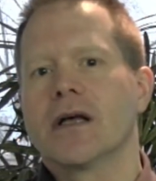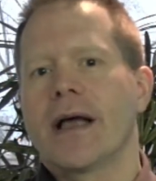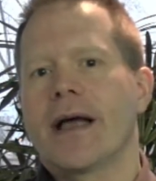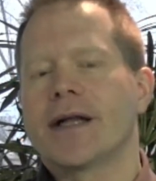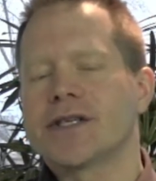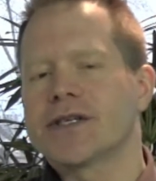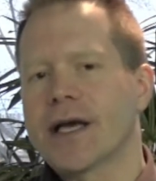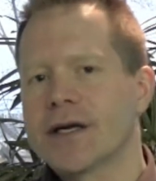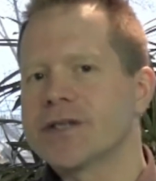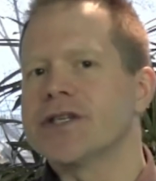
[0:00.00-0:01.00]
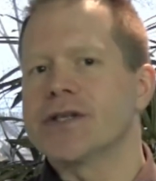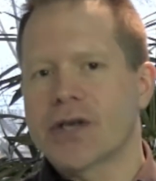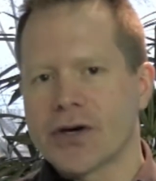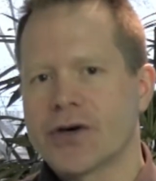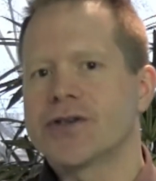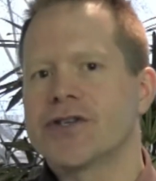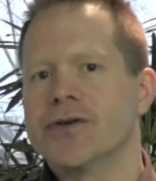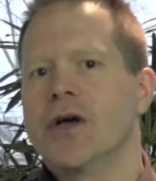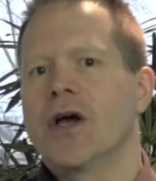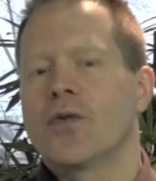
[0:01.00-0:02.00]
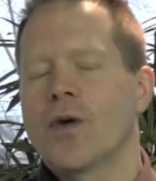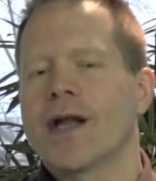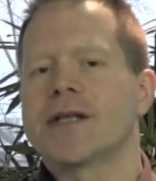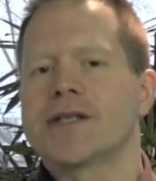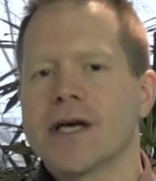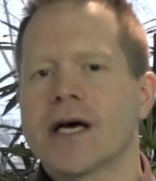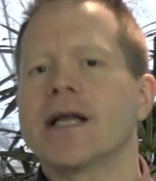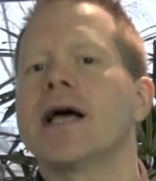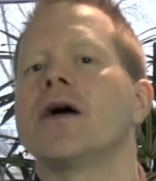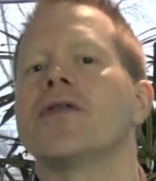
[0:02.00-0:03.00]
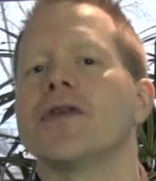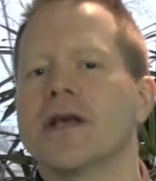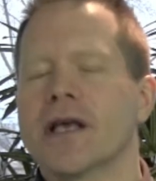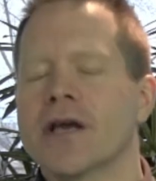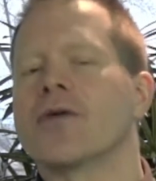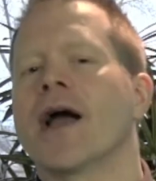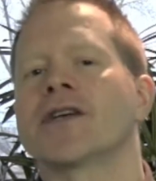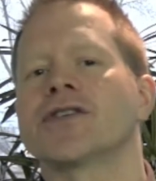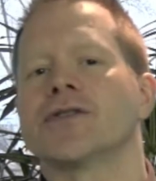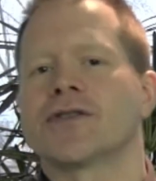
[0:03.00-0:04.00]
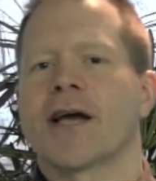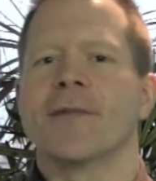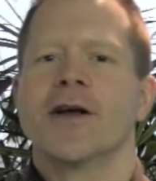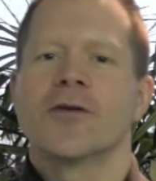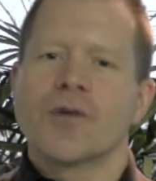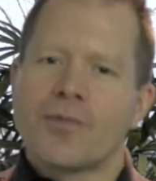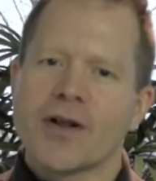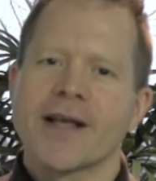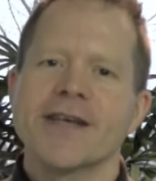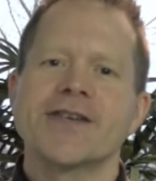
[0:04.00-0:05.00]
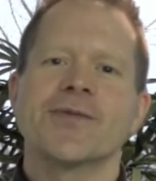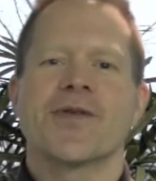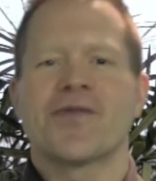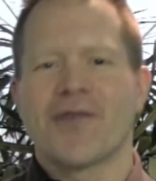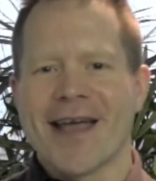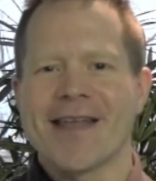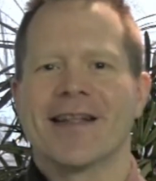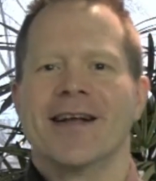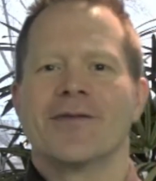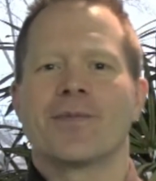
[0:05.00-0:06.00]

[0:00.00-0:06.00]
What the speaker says: And it's just energy that can hurt you when it's the unhealthy, irrational type. Replace it with faith.